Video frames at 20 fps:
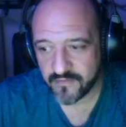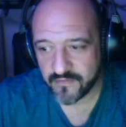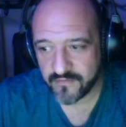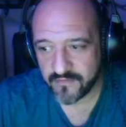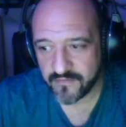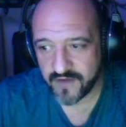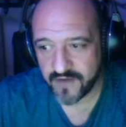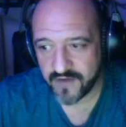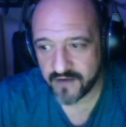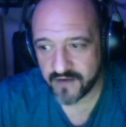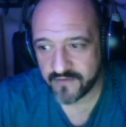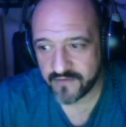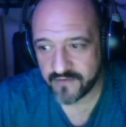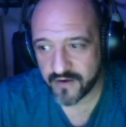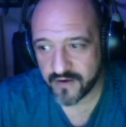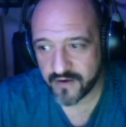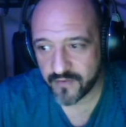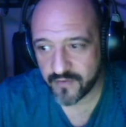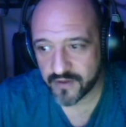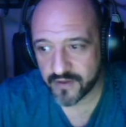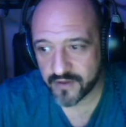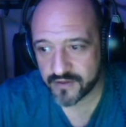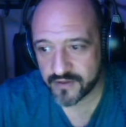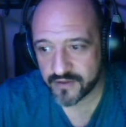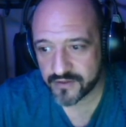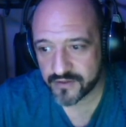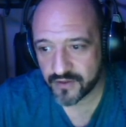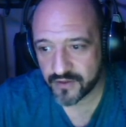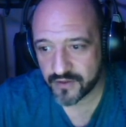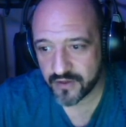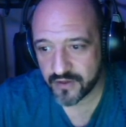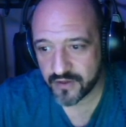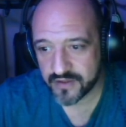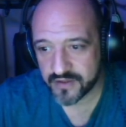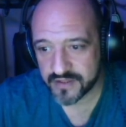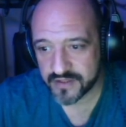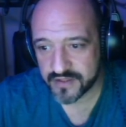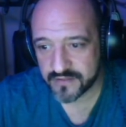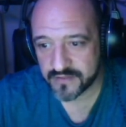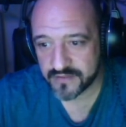far away. So look at
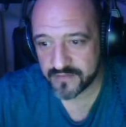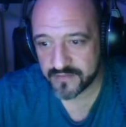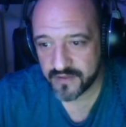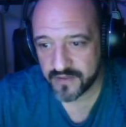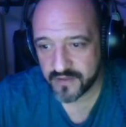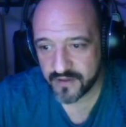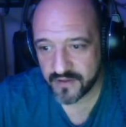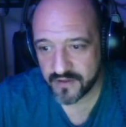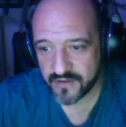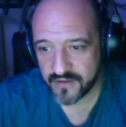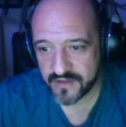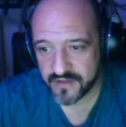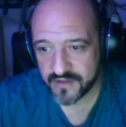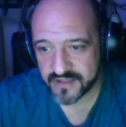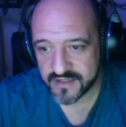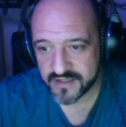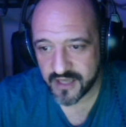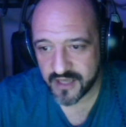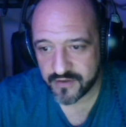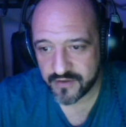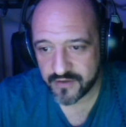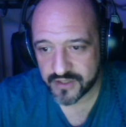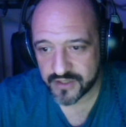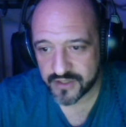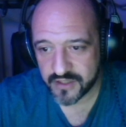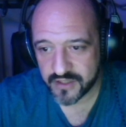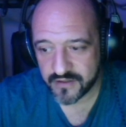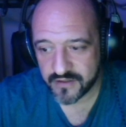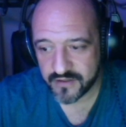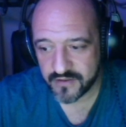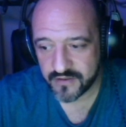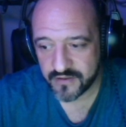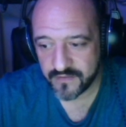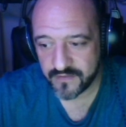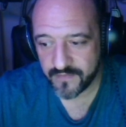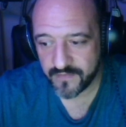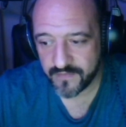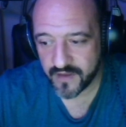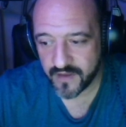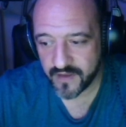this. These towers here
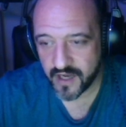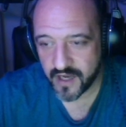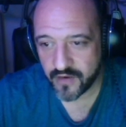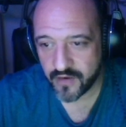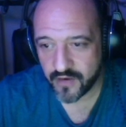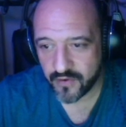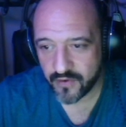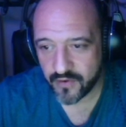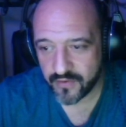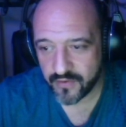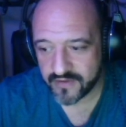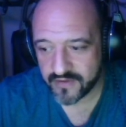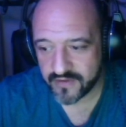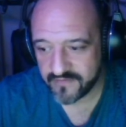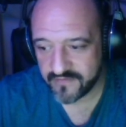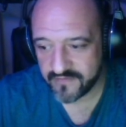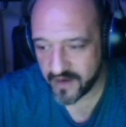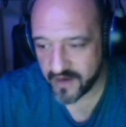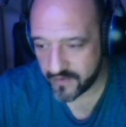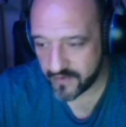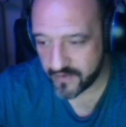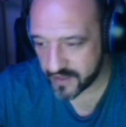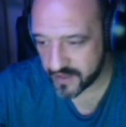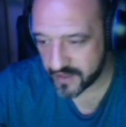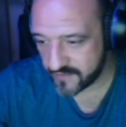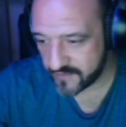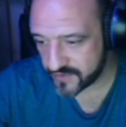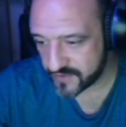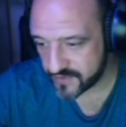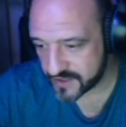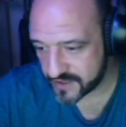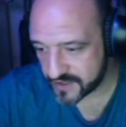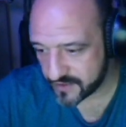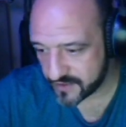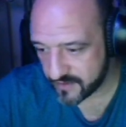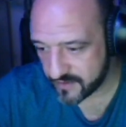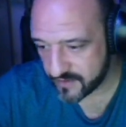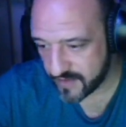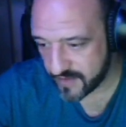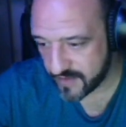are already firing, and if you see on
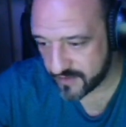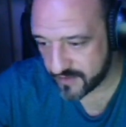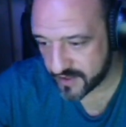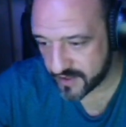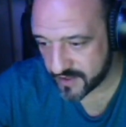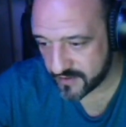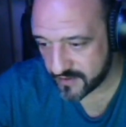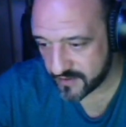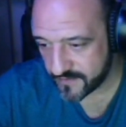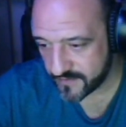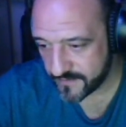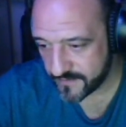the map here,